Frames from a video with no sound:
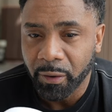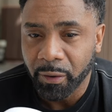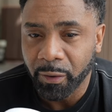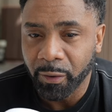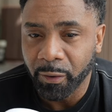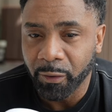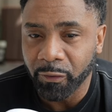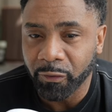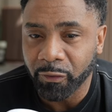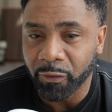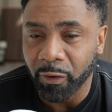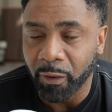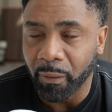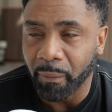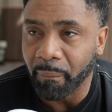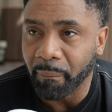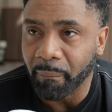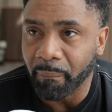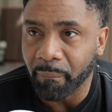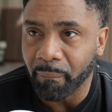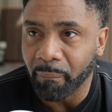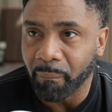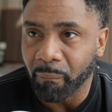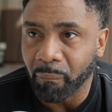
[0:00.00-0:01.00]
who's got
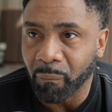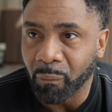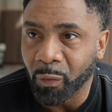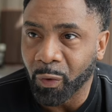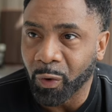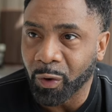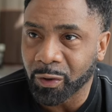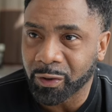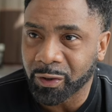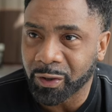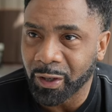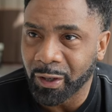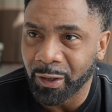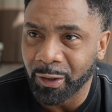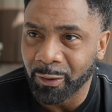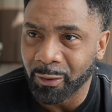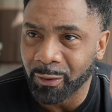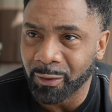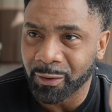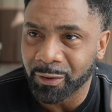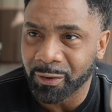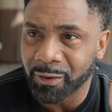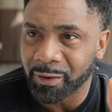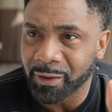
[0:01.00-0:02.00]
more to
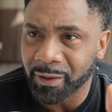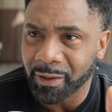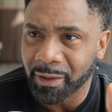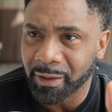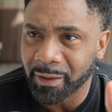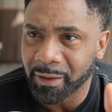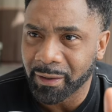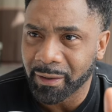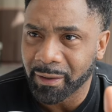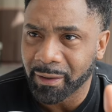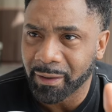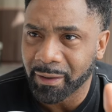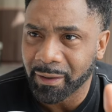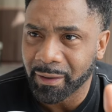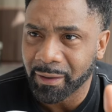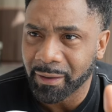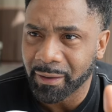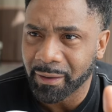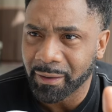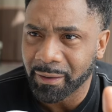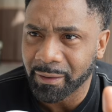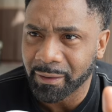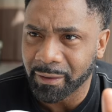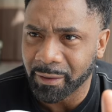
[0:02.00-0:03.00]
lose
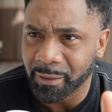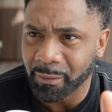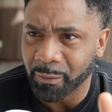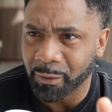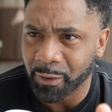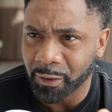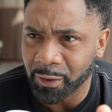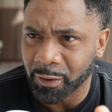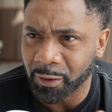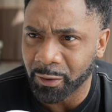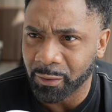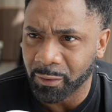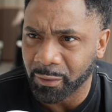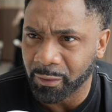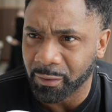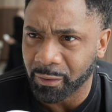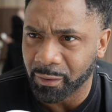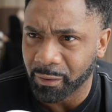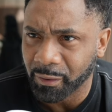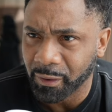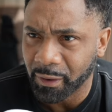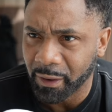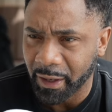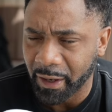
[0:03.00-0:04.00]
than what you
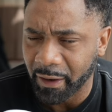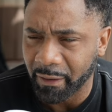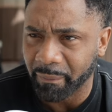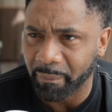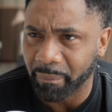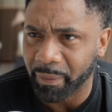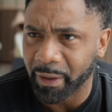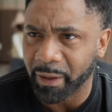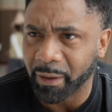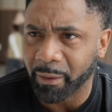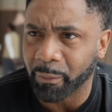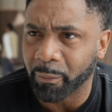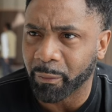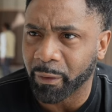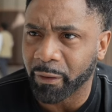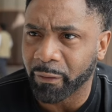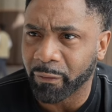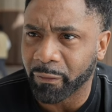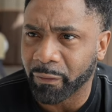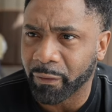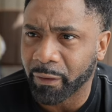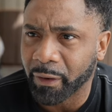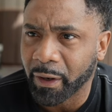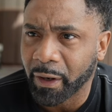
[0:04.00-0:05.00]
have been in
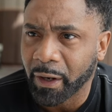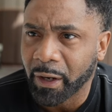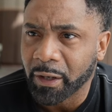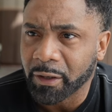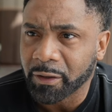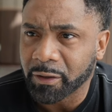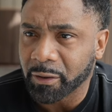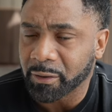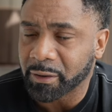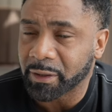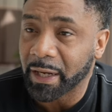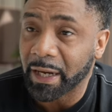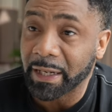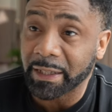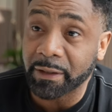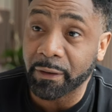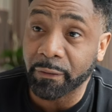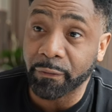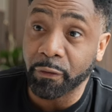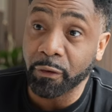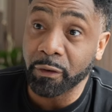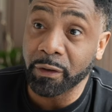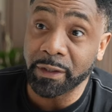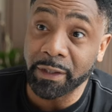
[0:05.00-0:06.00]
with so
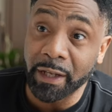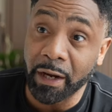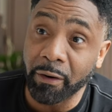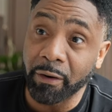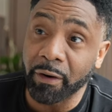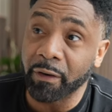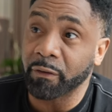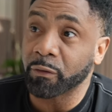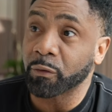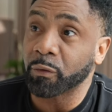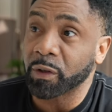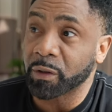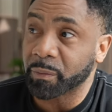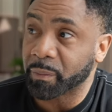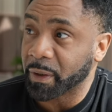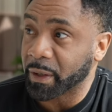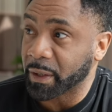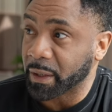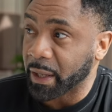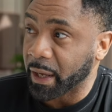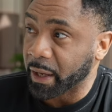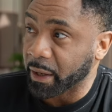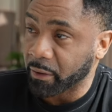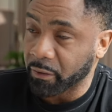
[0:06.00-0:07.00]
Tyson Fury's narrative has always
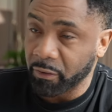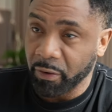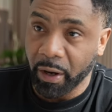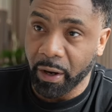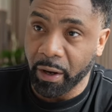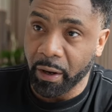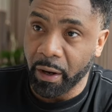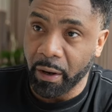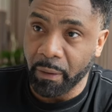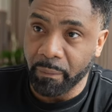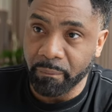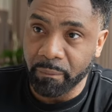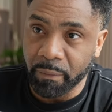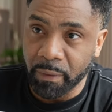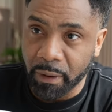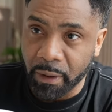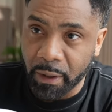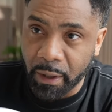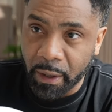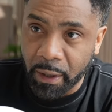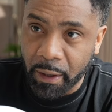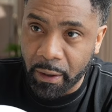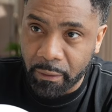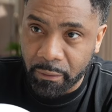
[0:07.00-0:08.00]
been like, right, I,
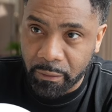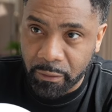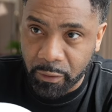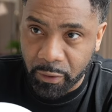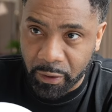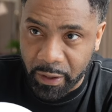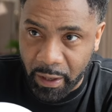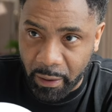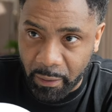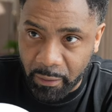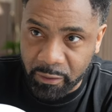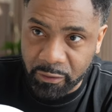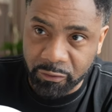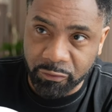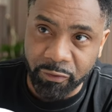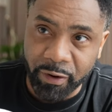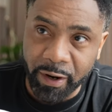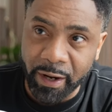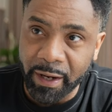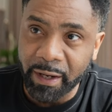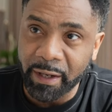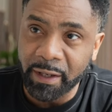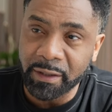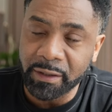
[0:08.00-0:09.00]
look, I was
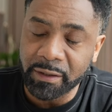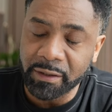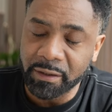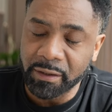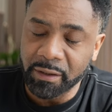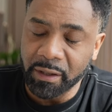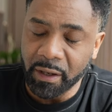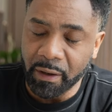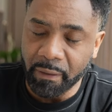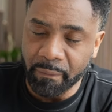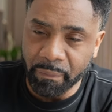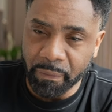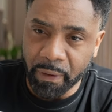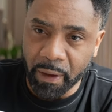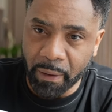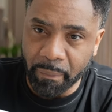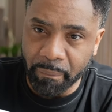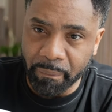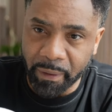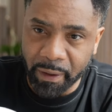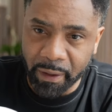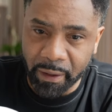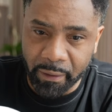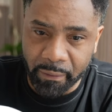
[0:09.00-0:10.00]
raised, I, I
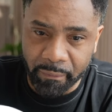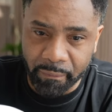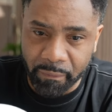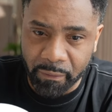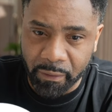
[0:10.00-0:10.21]
beat,